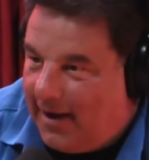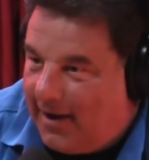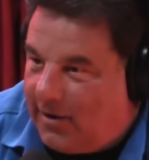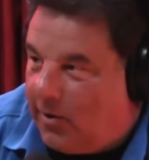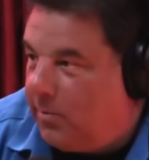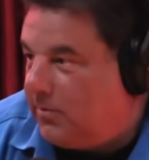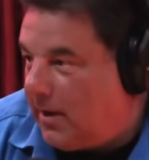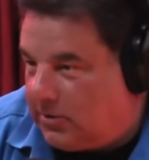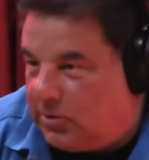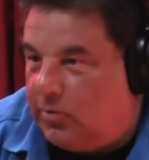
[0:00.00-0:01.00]
You know, it was
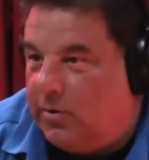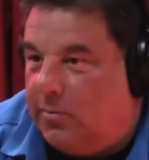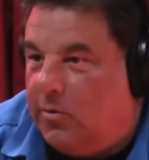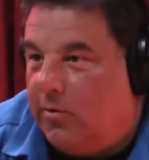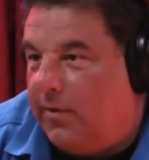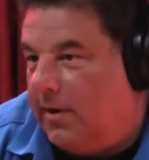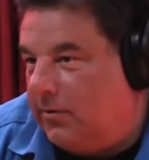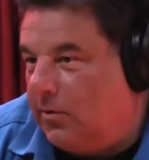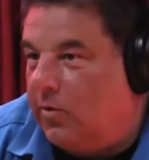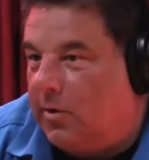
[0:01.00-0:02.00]
like shooting a movie
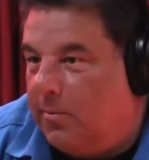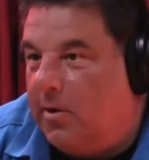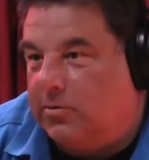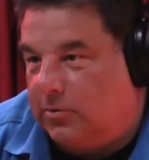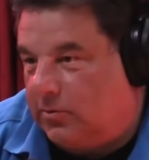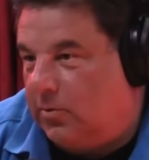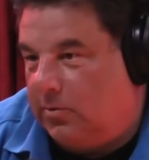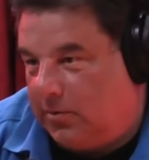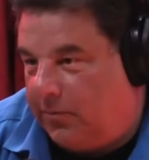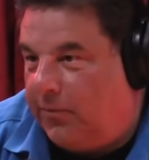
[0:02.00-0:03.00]
There's no commercials, so
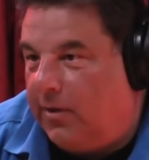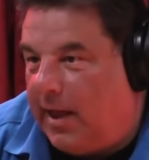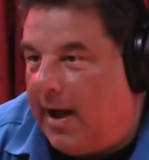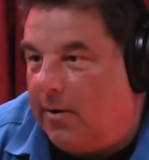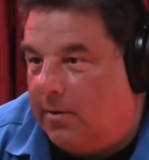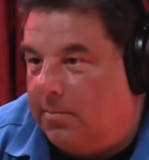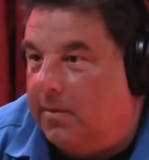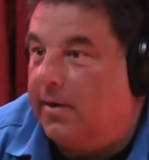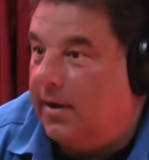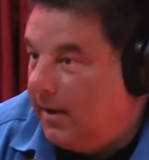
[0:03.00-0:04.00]
it's a full hour, but